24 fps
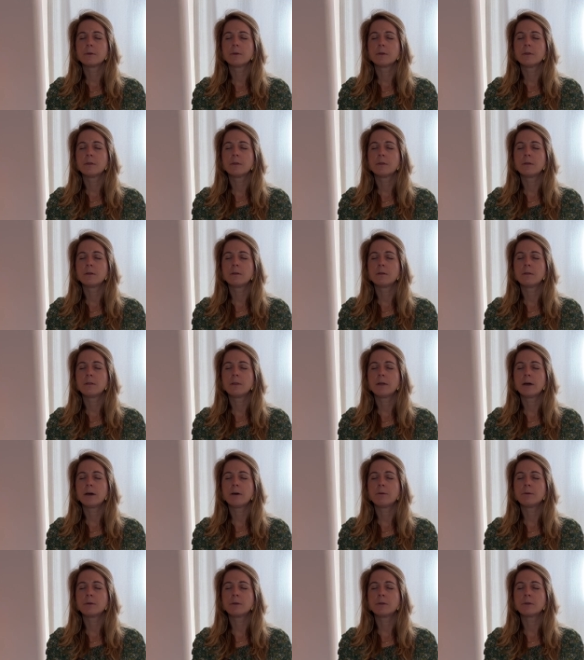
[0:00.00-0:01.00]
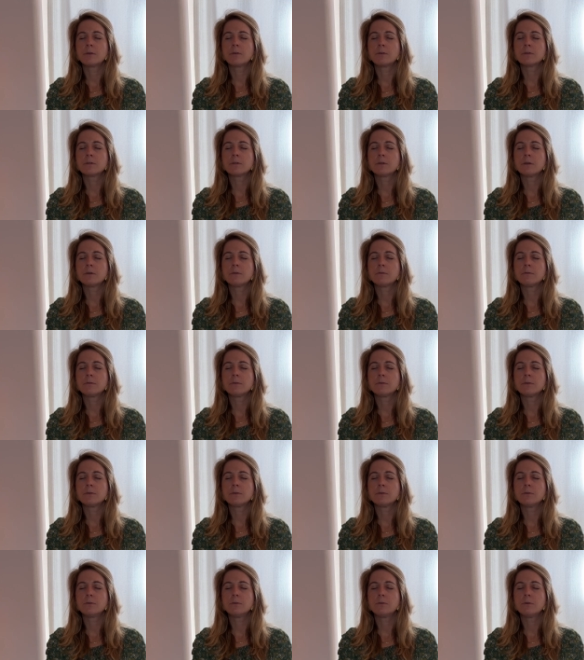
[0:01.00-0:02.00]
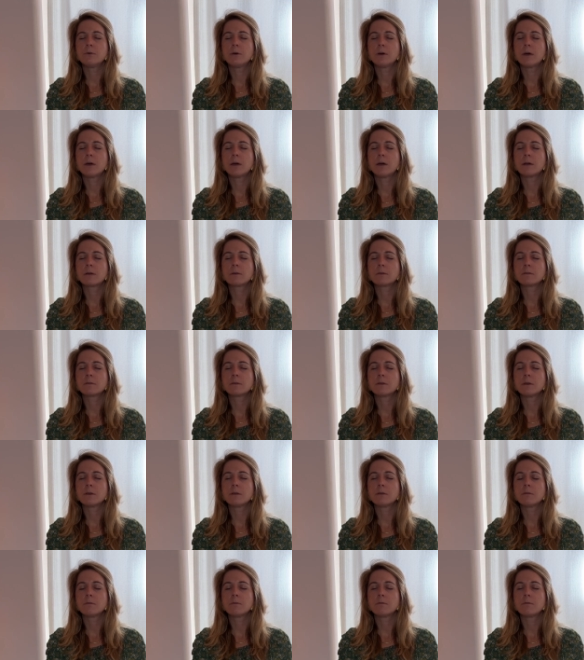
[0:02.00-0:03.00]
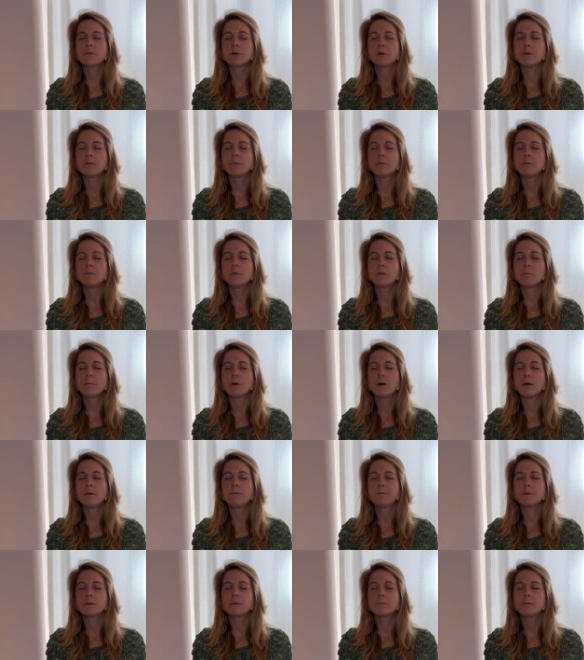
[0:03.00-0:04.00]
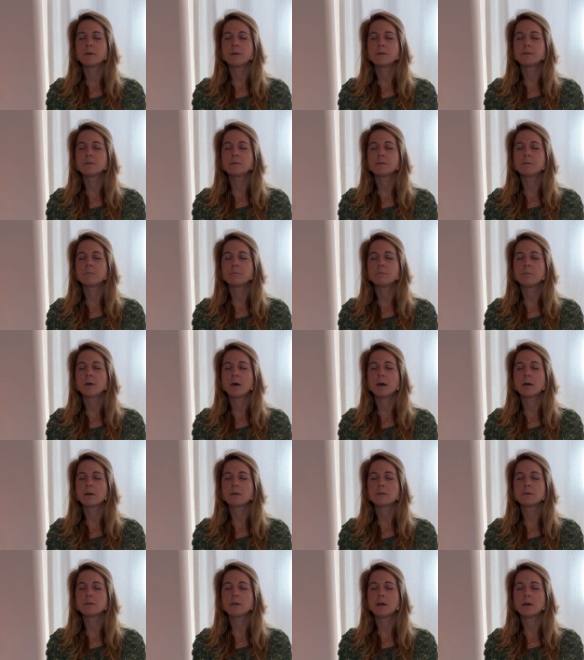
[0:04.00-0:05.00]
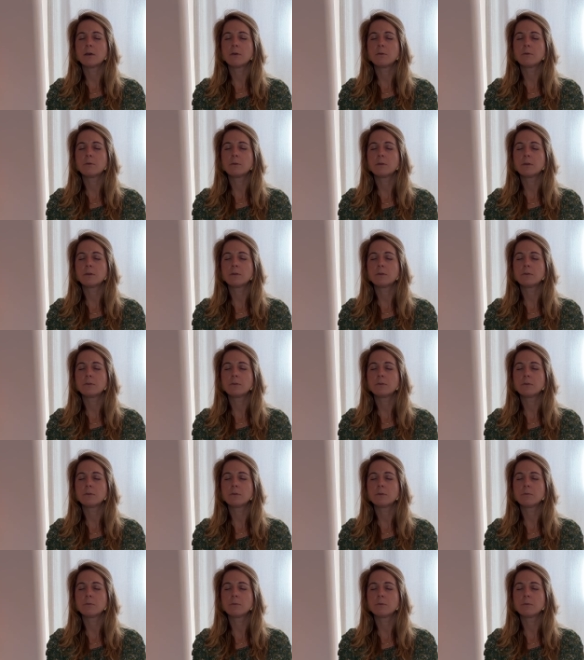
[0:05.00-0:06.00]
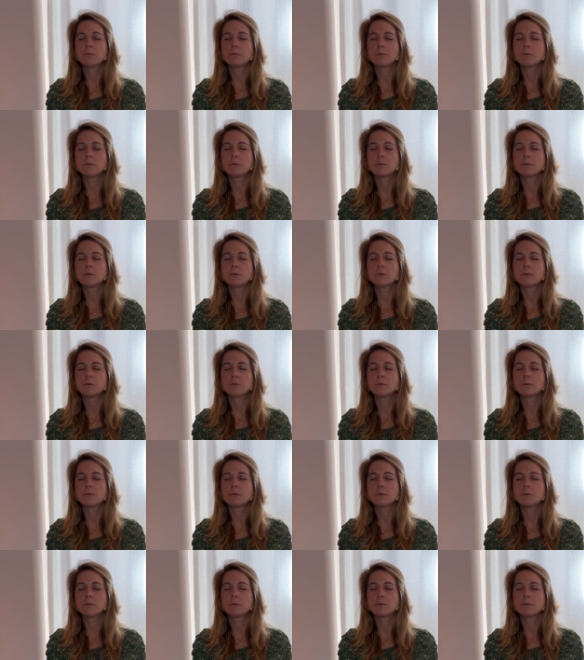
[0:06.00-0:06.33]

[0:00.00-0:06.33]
And then allowing yourself to exhale from the pelvic basin back down into the roots.